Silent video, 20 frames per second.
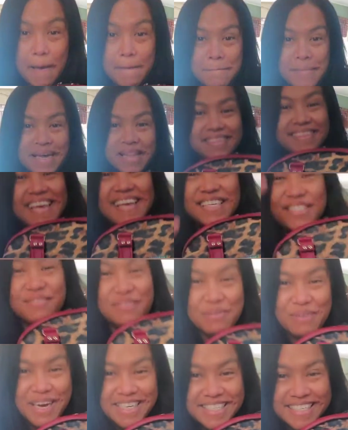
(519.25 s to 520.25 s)
But thanks
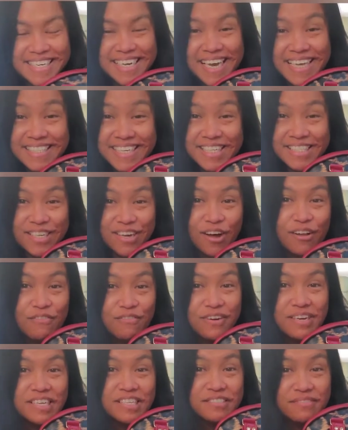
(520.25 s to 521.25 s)
for watching, guys. That's all
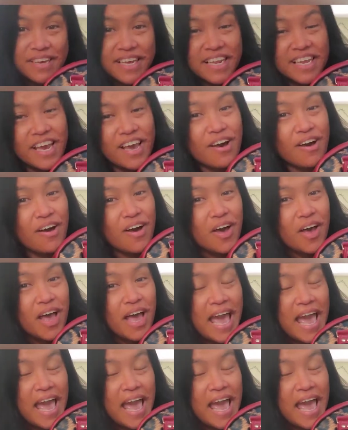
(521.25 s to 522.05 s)
for this video,